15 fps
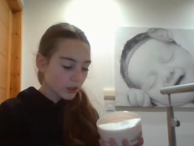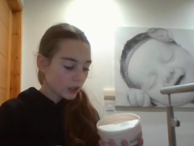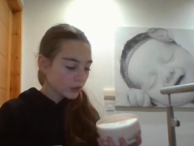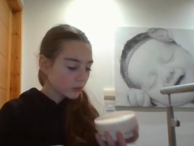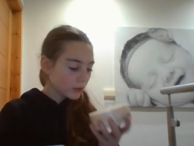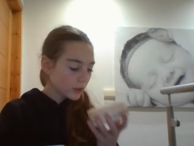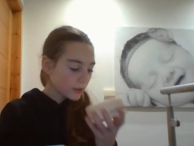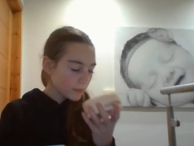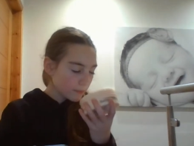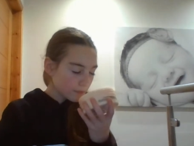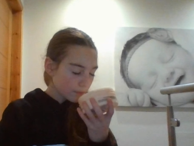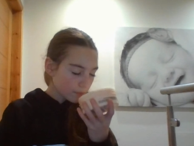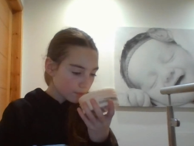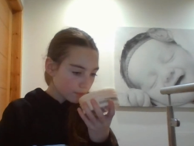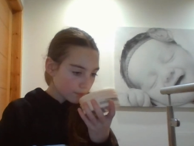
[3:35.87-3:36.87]
I don't want
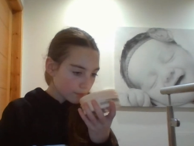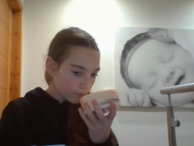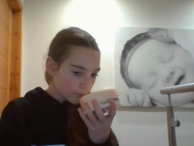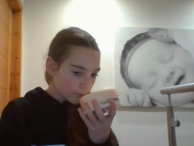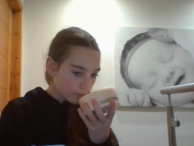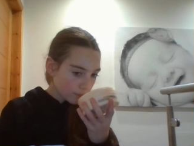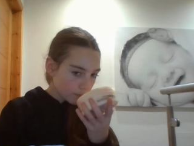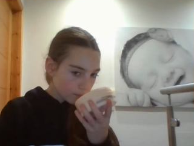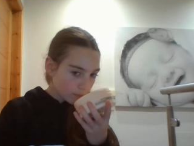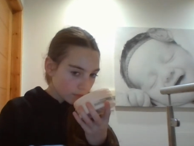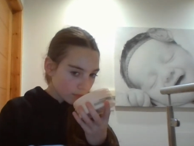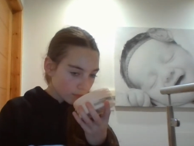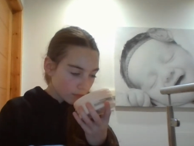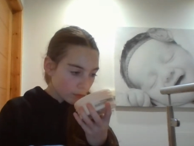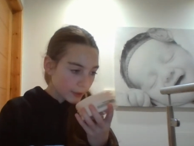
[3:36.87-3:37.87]
to
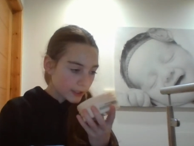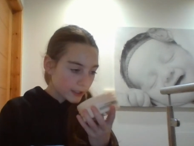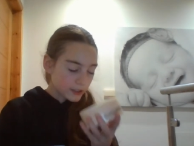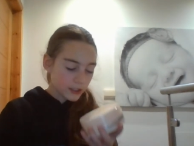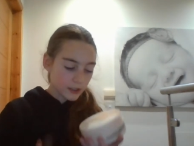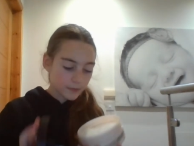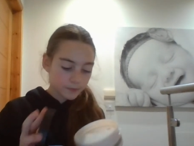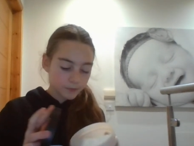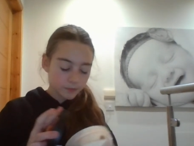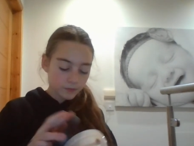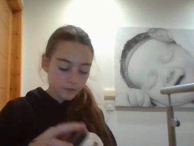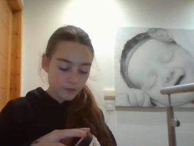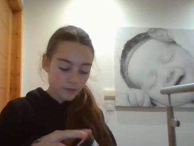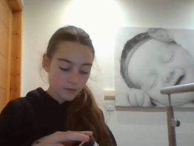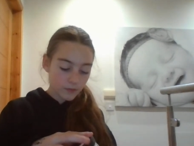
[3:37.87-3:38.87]
waste it.
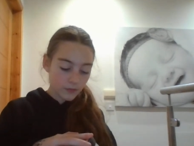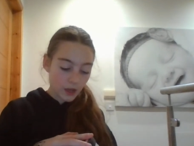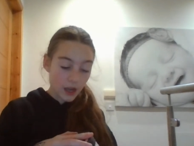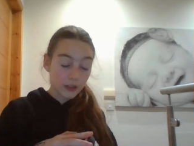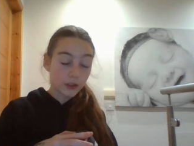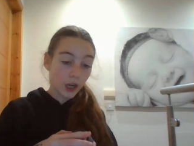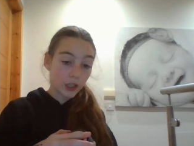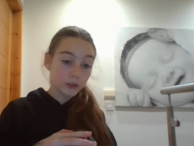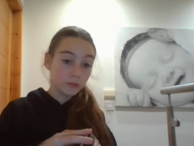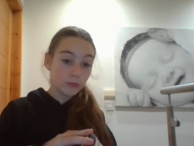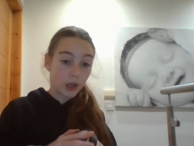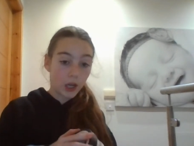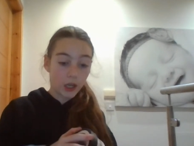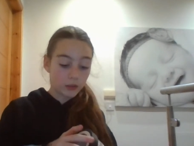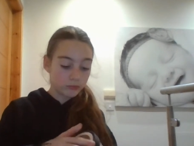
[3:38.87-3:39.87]
I, I,
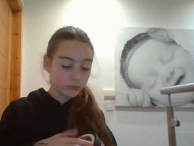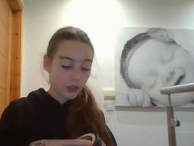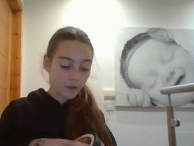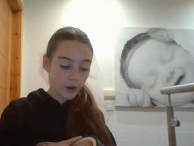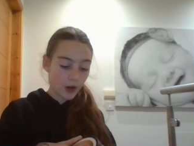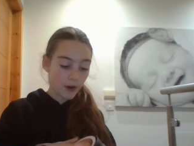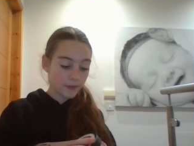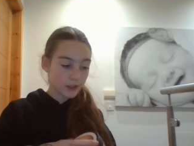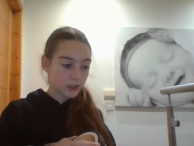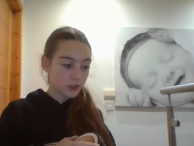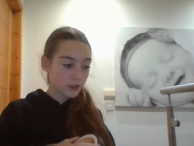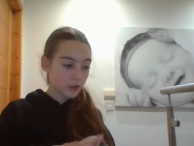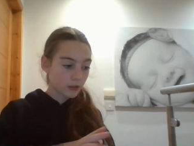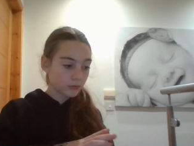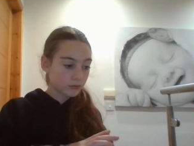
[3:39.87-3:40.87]
I'm never having
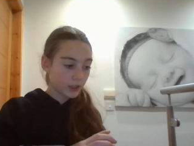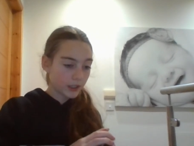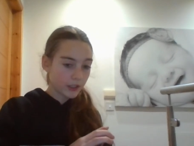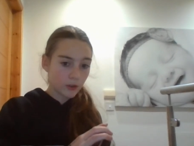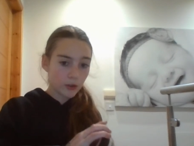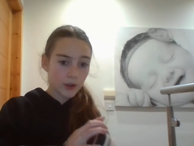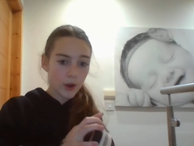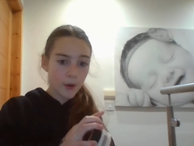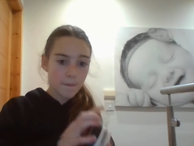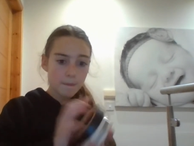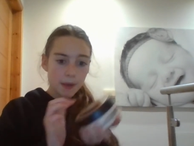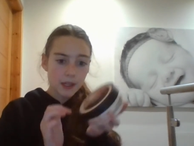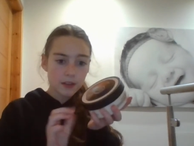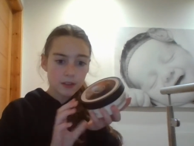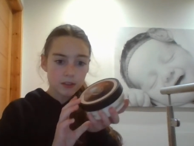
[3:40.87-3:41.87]
this done. Like, look how
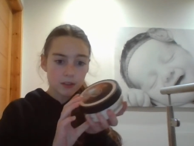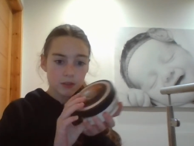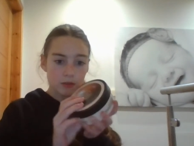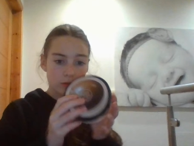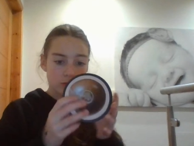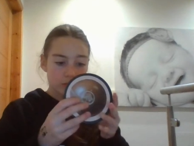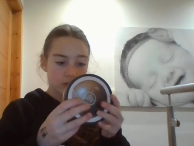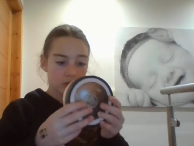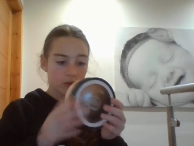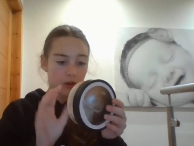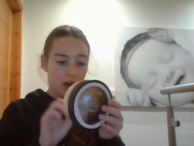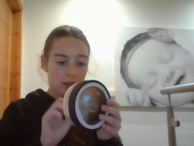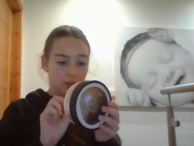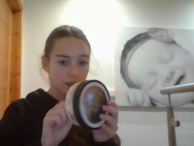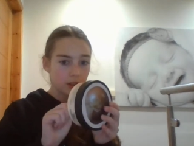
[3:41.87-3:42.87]
big this is though. This will
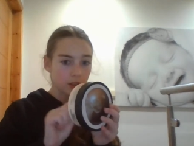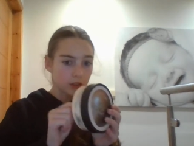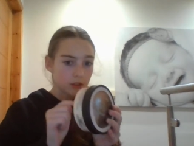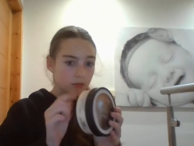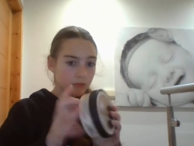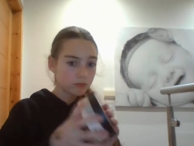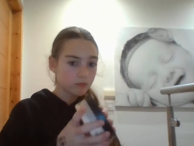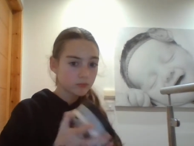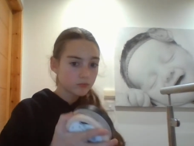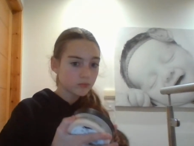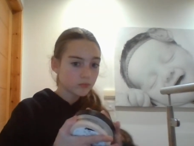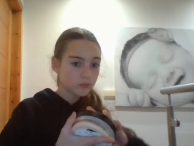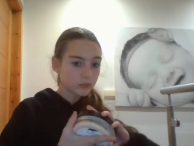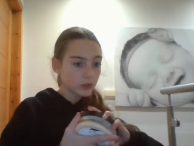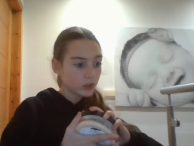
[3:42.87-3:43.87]
last like
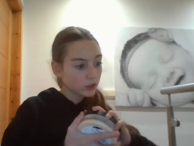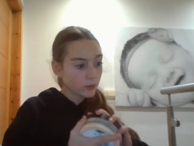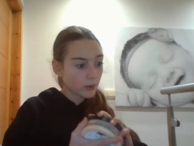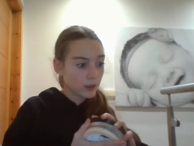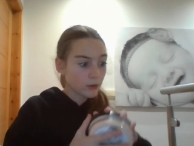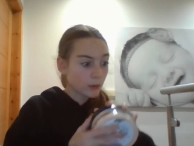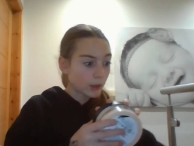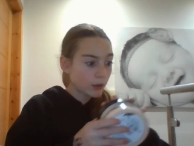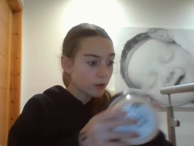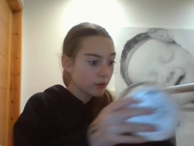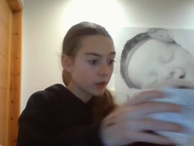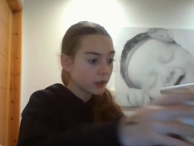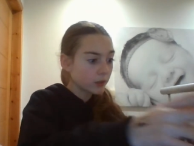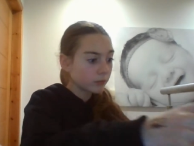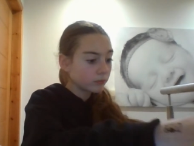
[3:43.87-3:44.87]
till
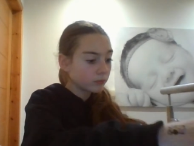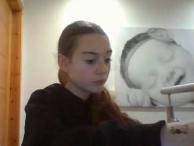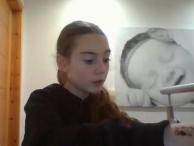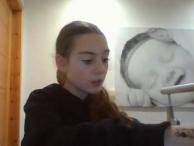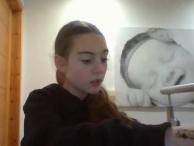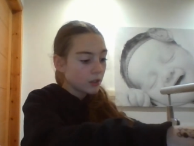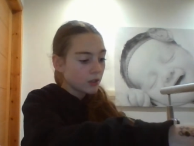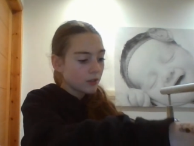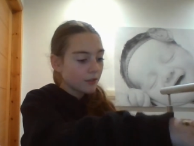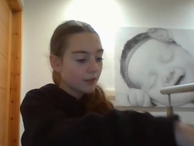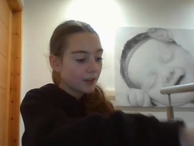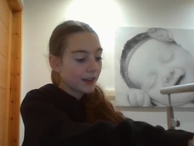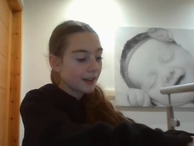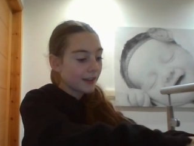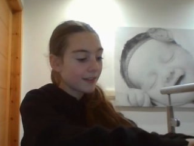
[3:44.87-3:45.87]
2023.
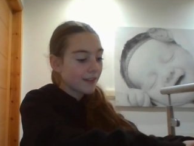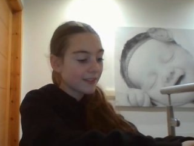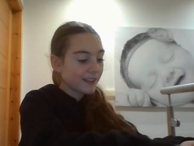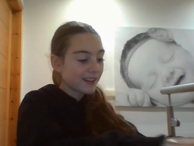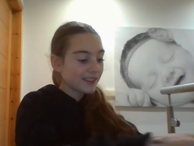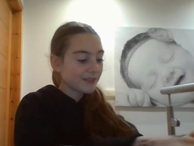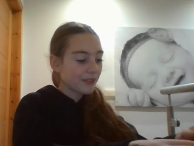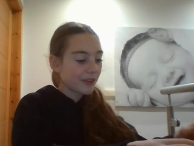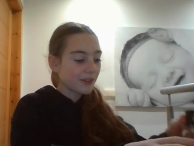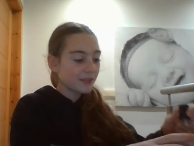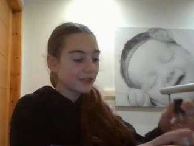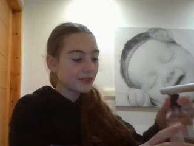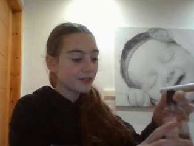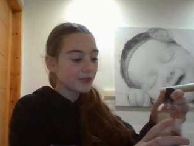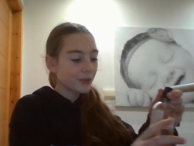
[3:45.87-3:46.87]
Right, and then last one,
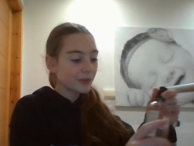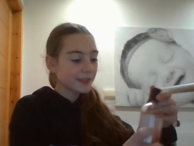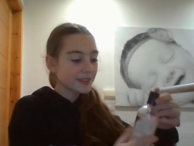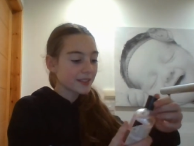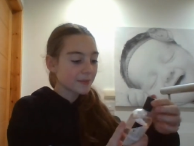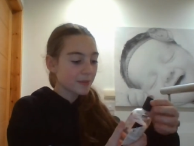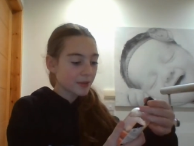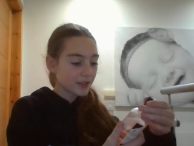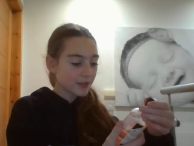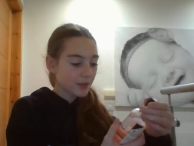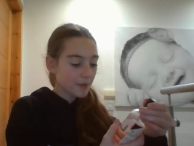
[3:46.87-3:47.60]
so excited for this